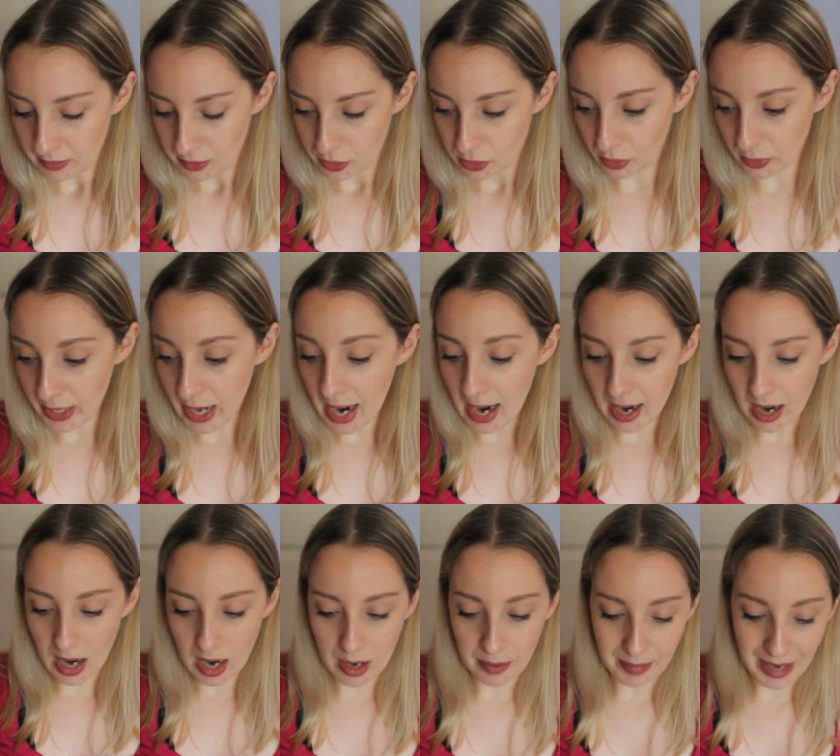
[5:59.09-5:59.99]
so yeah,
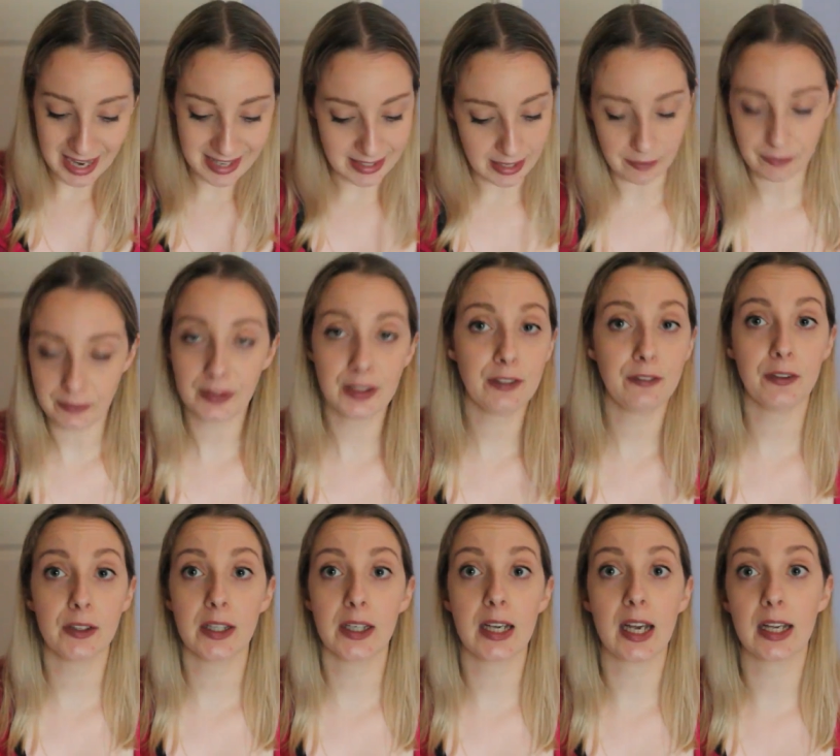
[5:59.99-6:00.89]
um, I definitely
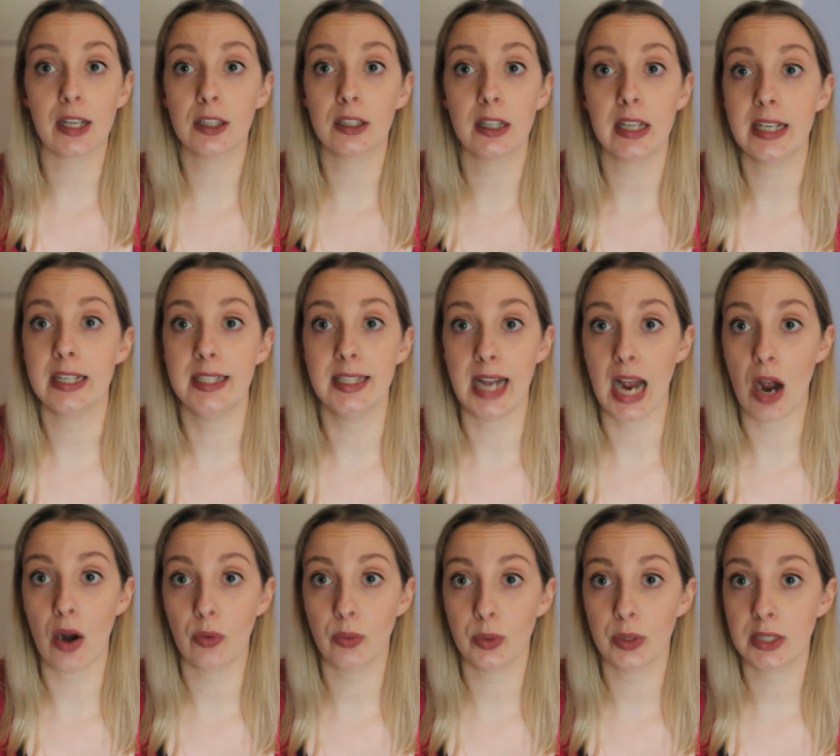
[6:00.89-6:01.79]
feel like I could lay
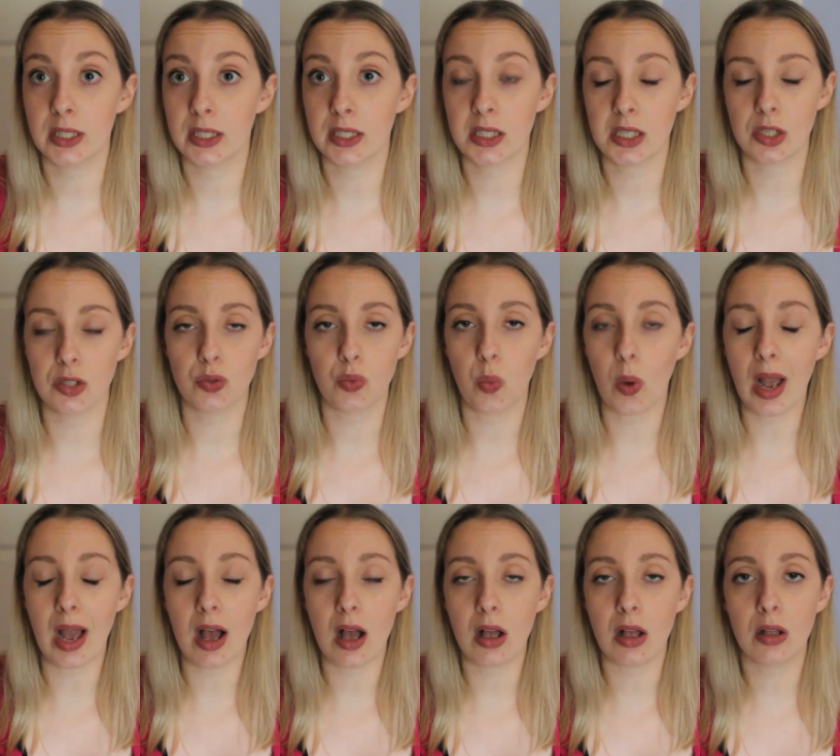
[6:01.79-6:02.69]
down with this as
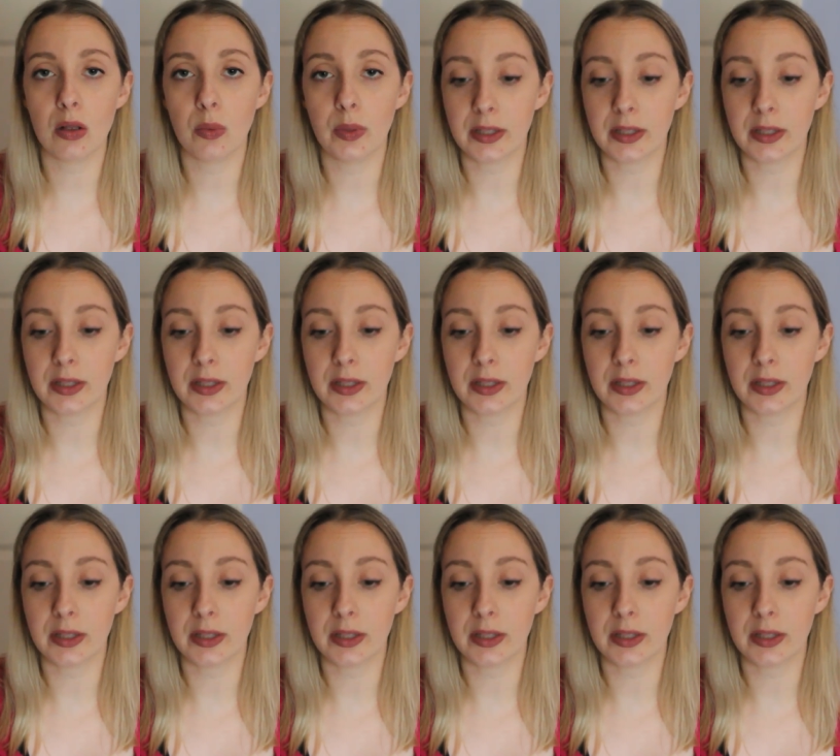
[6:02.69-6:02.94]
well,